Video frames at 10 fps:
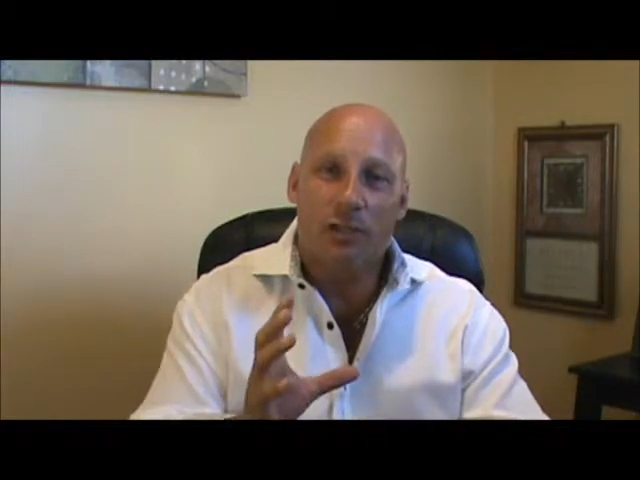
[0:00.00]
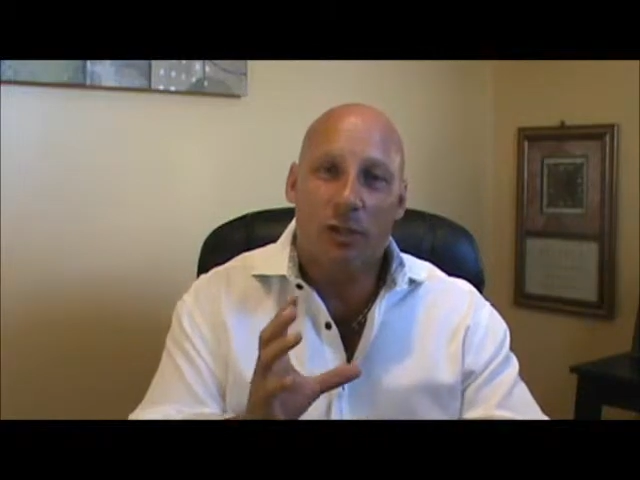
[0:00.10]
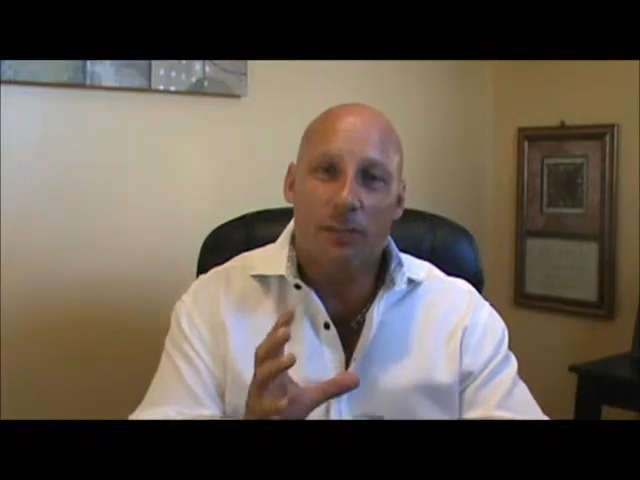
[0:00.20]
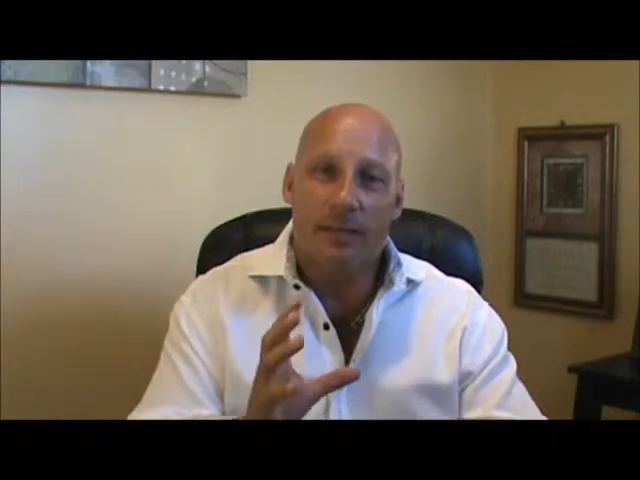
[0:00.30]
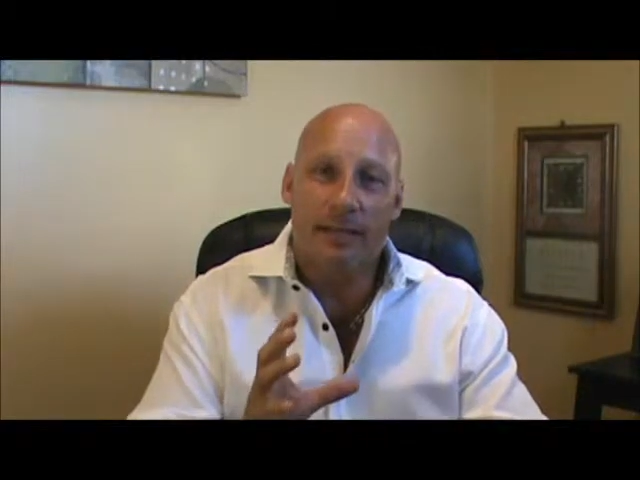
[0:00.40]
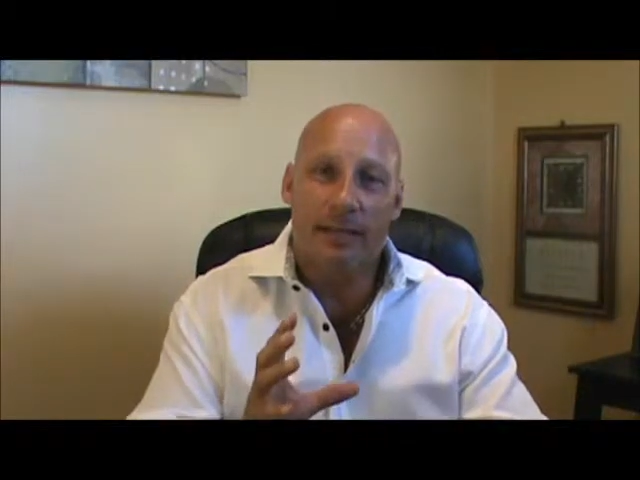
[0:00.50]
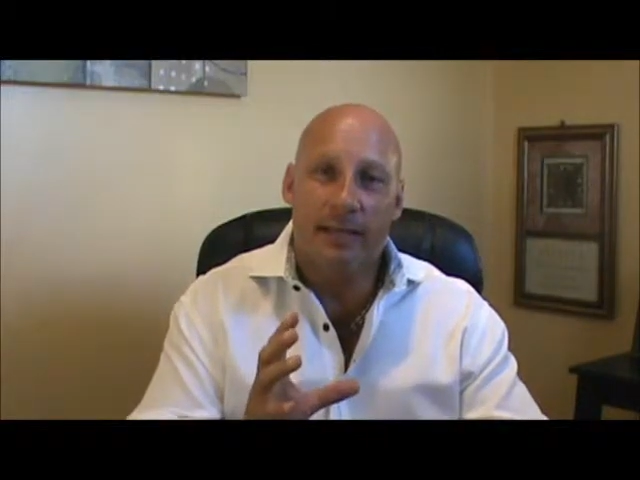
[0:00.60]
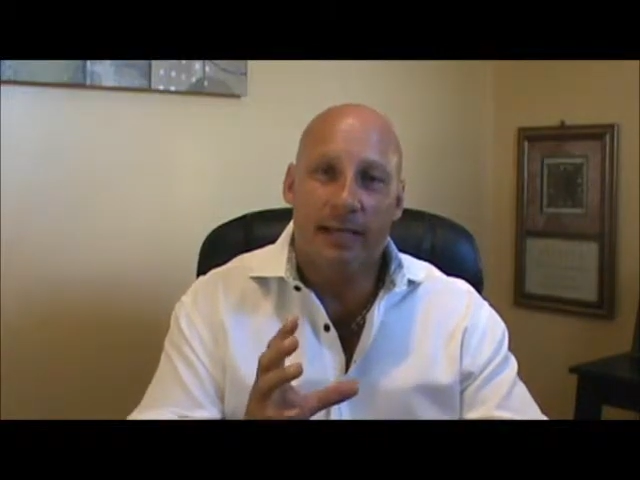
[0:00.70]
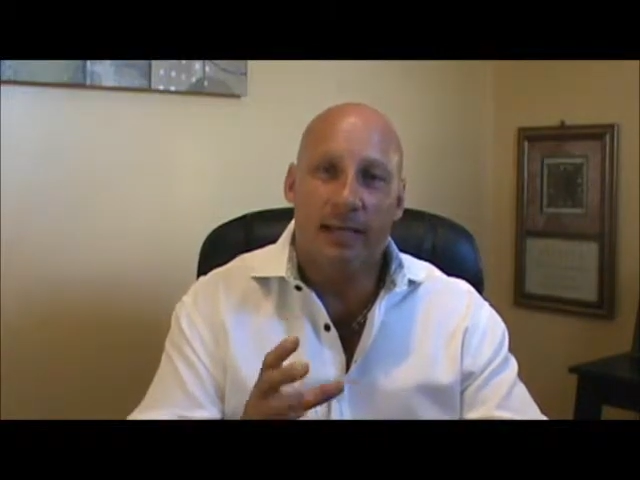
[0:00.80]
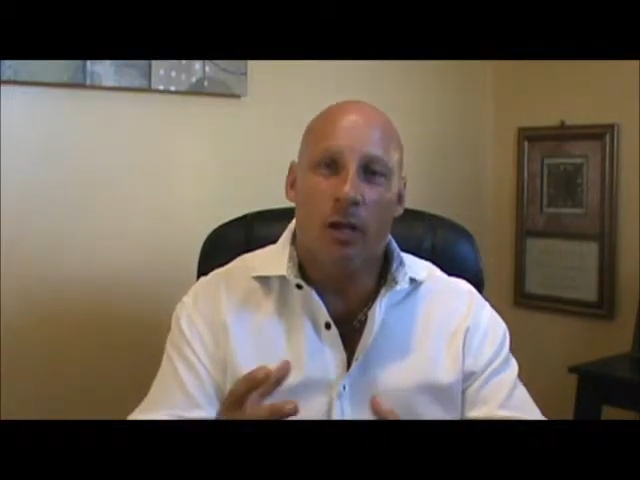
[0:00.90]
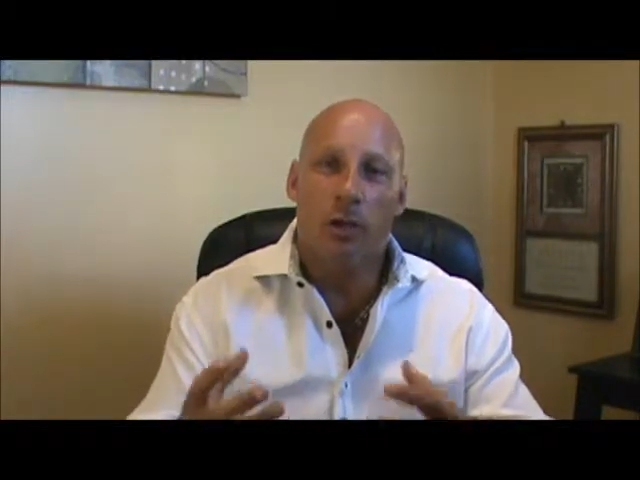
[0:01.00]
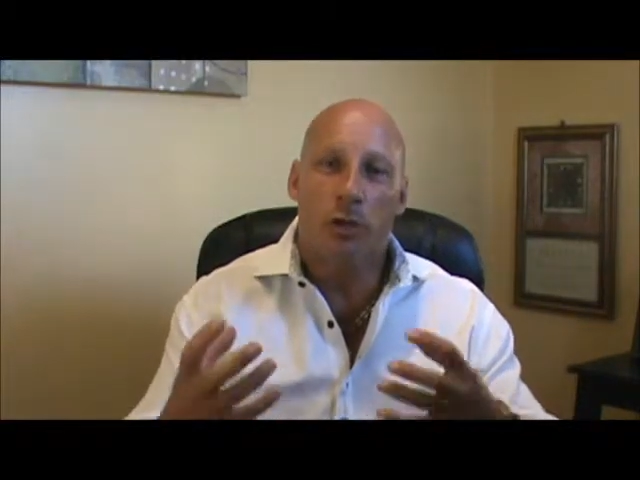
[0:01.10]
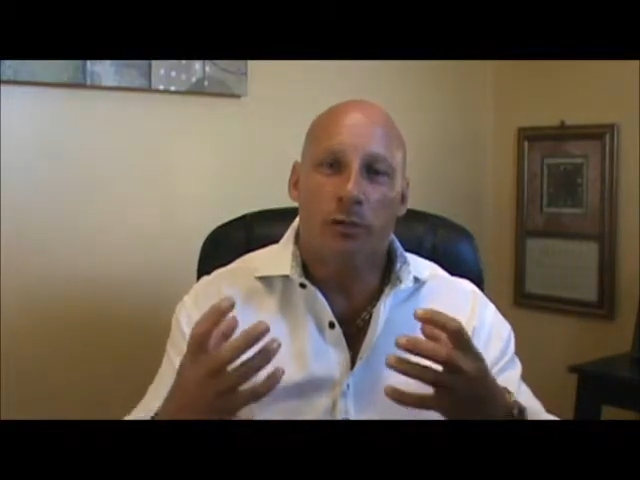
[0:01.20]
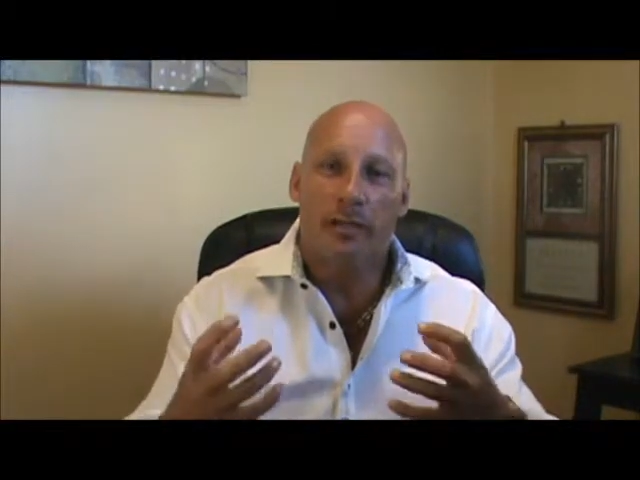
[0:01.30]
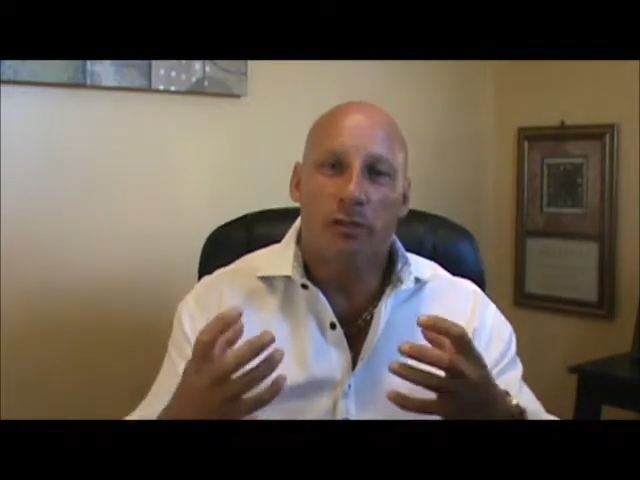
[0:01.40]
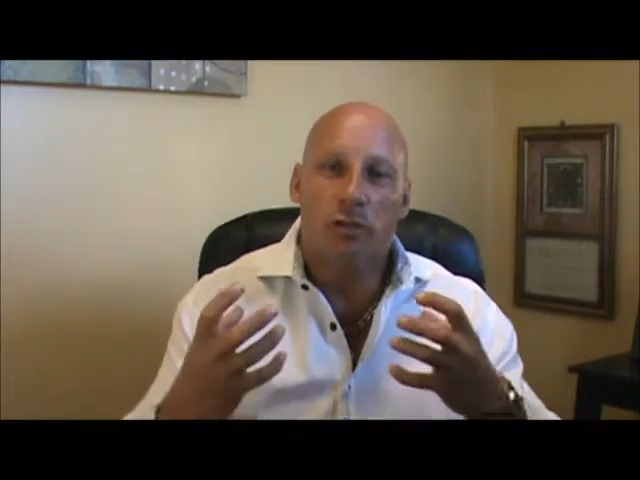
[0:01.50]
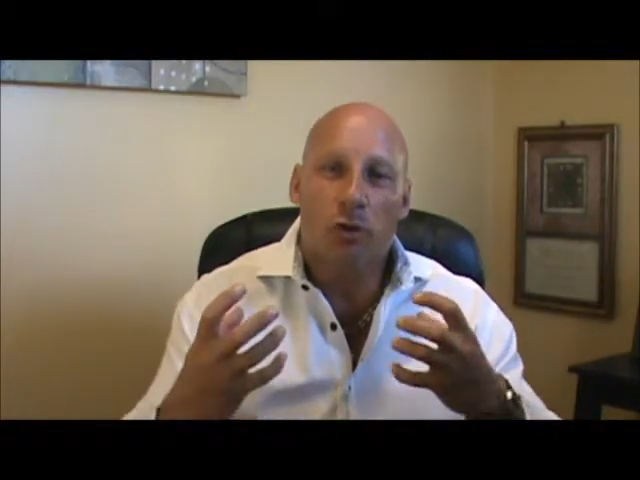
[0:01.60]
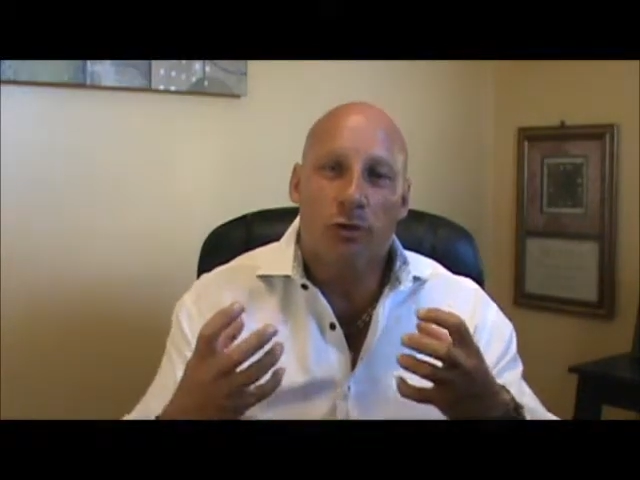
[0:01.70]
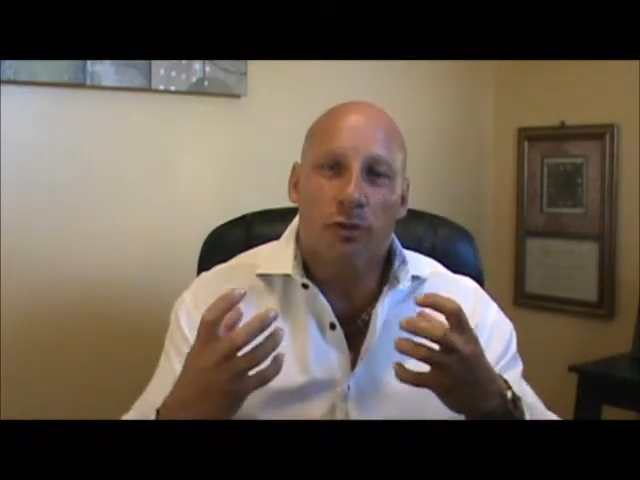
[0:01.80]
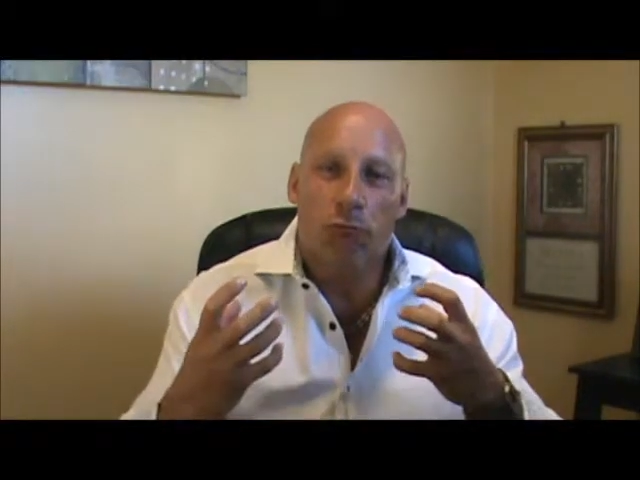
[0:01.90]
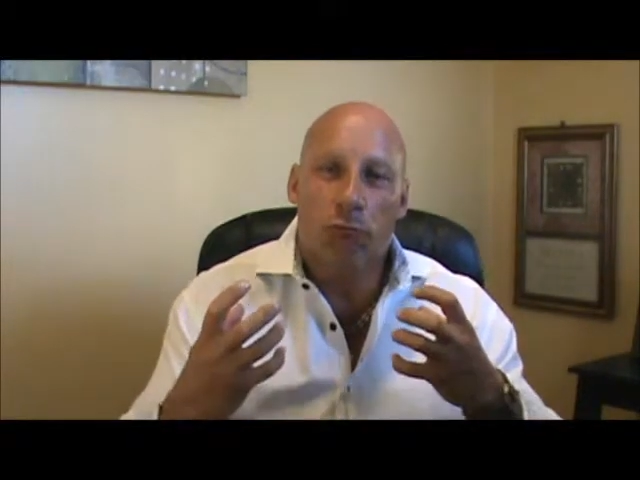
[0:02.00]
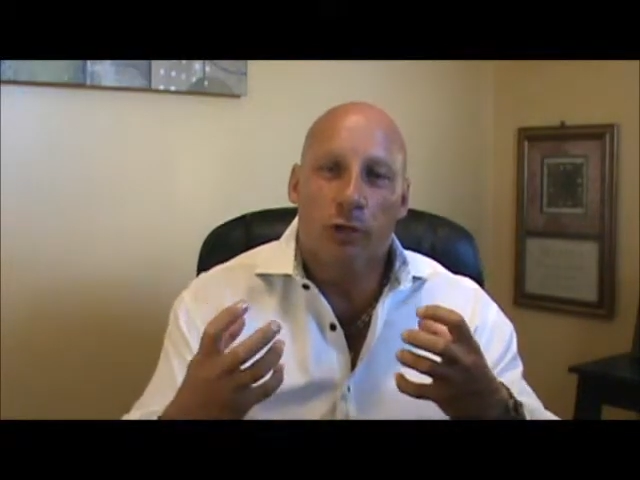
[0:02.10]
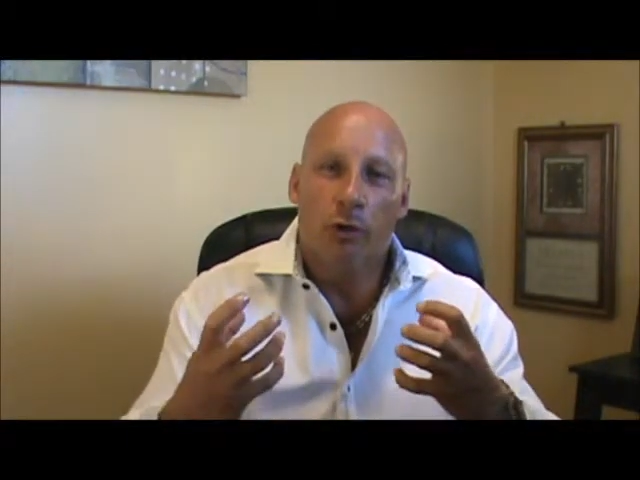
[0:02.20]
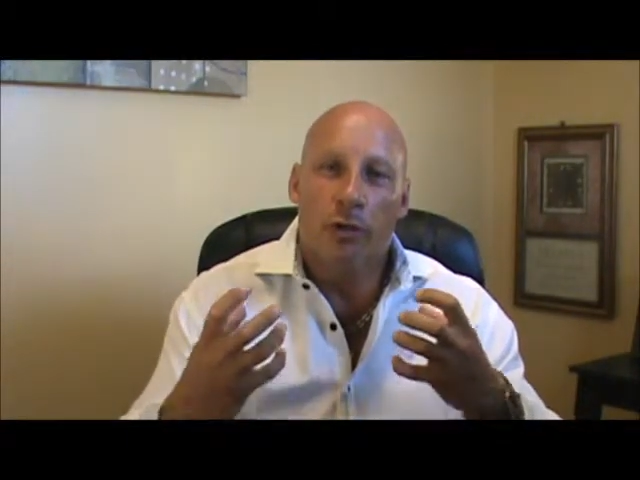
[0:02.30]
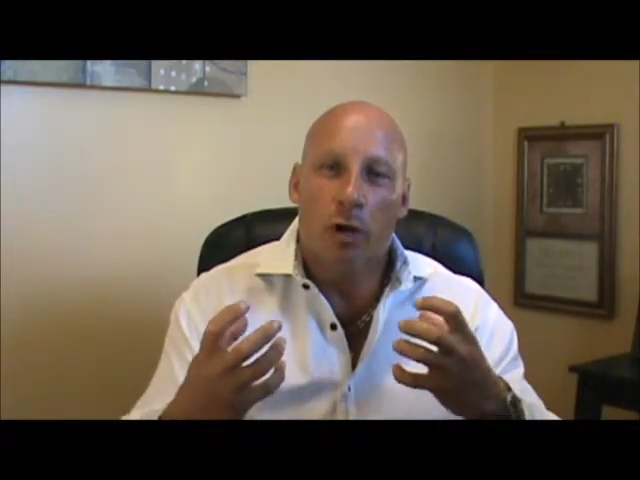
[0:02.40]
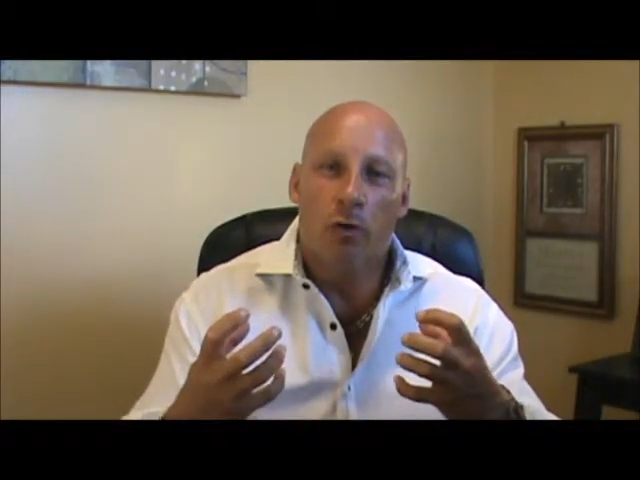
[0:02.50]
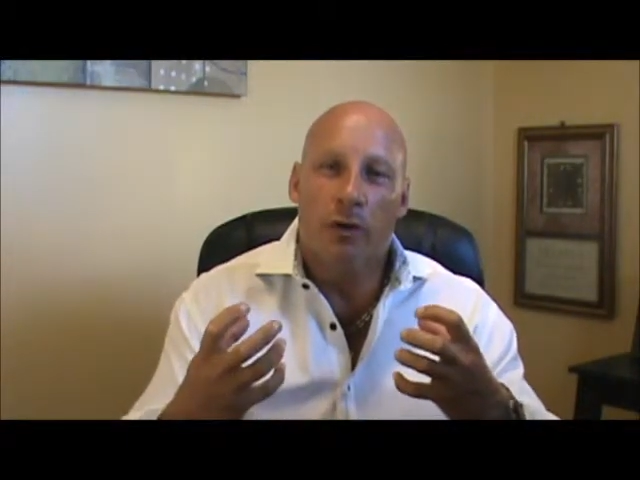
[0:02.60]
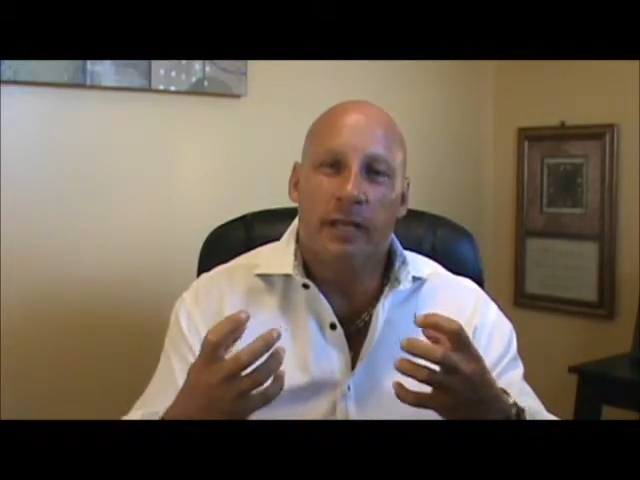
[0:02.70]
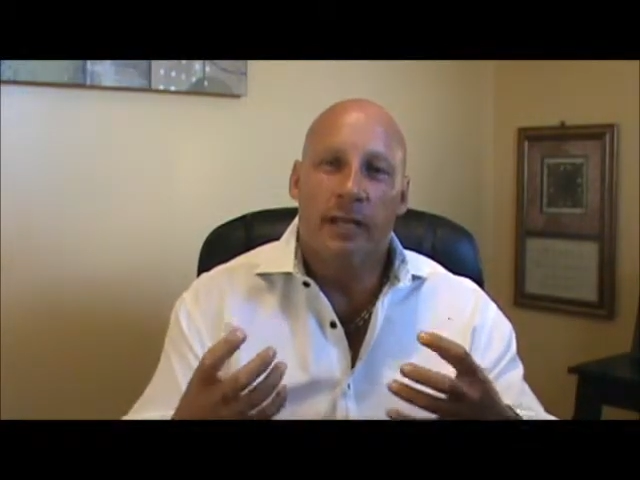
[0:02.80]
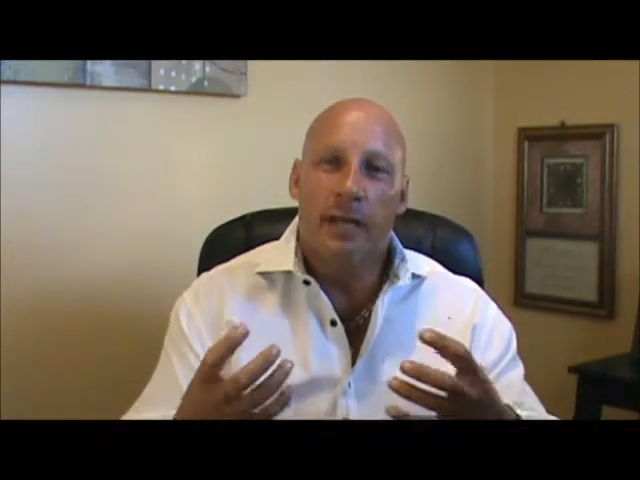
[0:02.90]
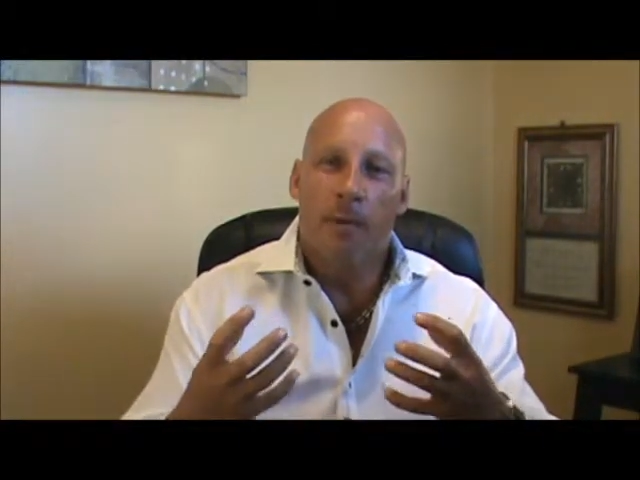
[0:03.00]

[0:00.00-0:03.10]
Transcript: going to be the key. You need to start to really own it,